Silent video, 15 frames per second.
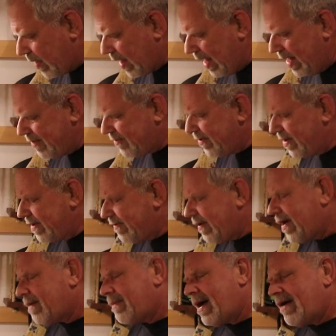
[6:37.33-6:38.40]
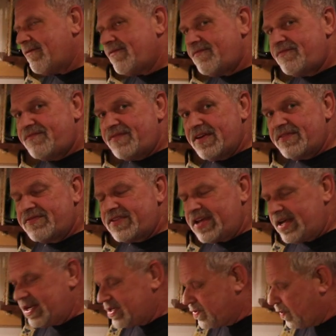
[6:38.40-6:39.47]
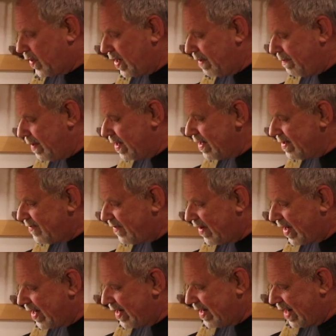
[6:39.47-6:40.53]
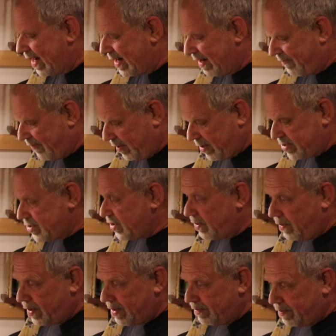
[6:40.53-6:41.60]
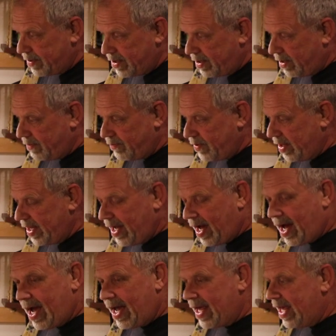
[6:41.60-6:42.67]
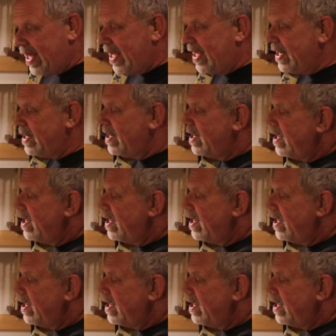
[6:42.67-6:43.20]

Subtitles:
it's going to take about 15-20 minutes to get it down that far, because you don't want to put it on really high heat